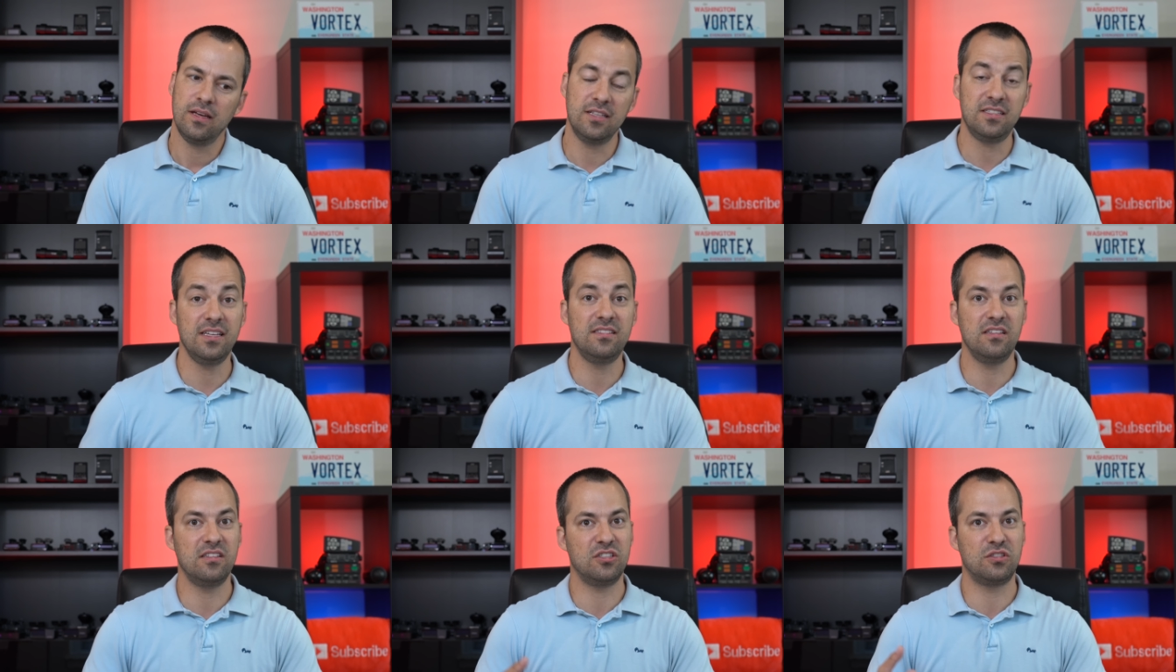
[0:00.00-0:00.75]
It's
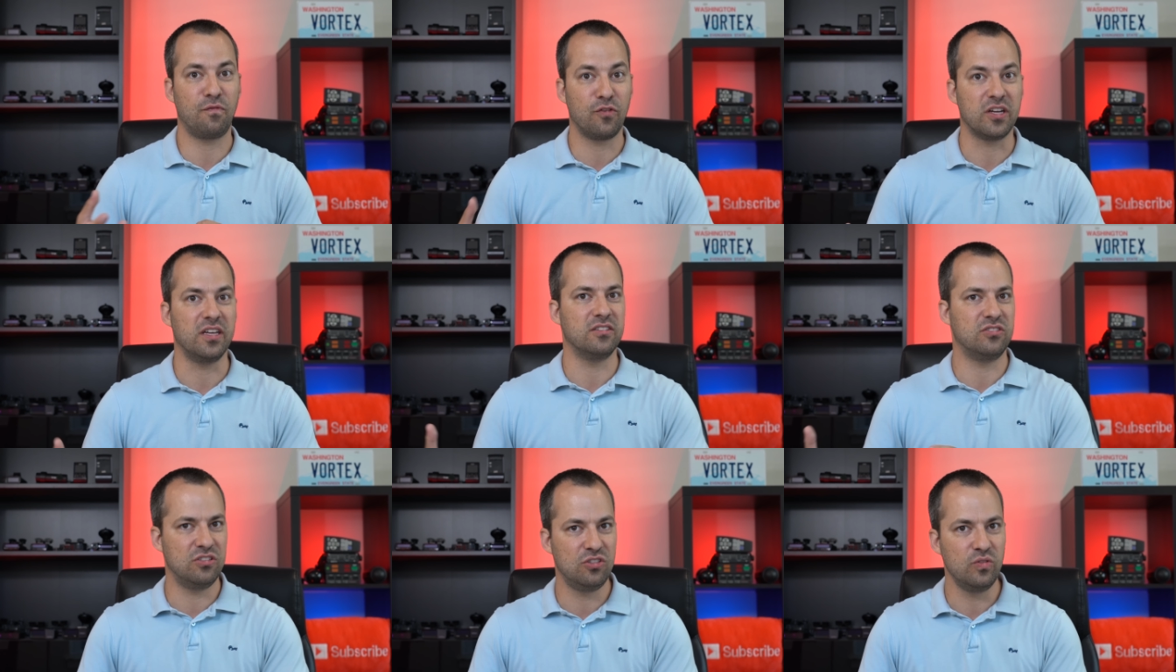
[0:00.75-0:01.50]
easy to just
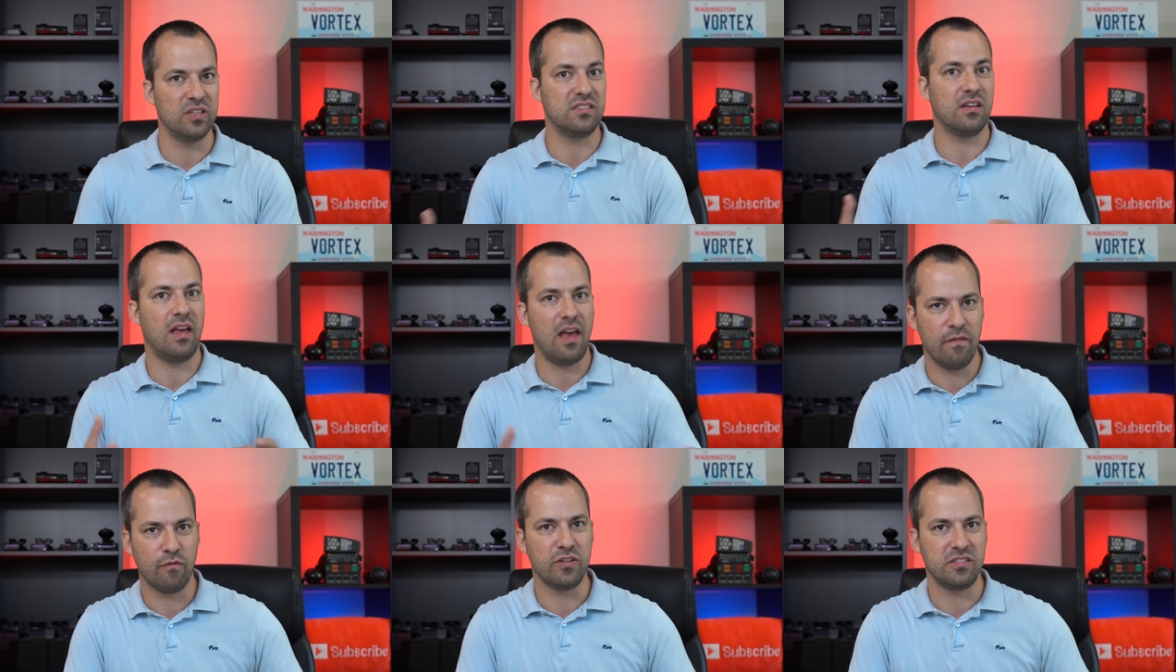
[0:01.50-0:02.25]
forget to do this
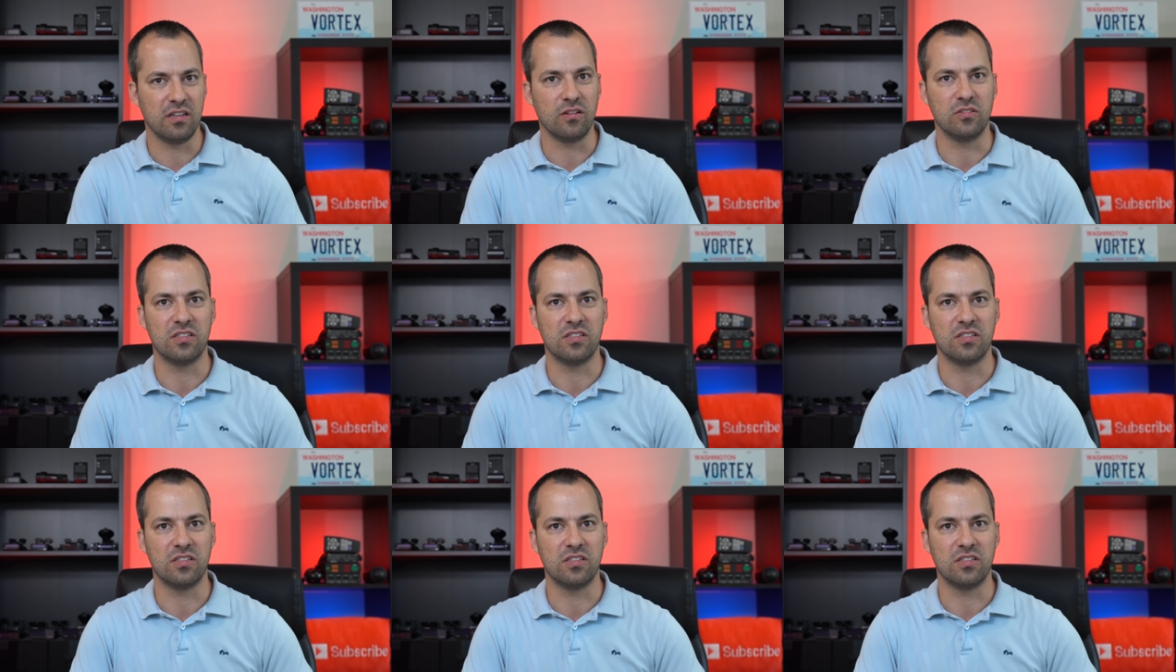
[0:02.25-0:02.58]
every single